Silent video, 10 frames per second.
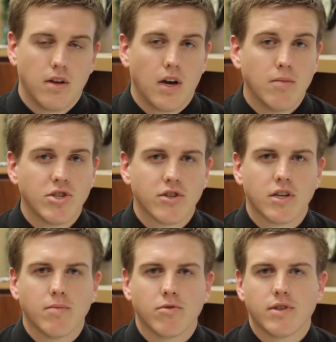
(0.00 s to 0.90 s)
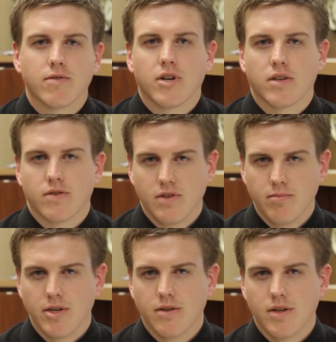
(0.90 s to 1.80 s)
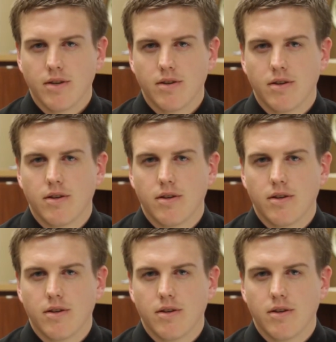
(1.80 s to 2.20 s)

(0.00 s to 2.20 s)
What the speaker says: I mentioned a couple of different causes of knee pain today,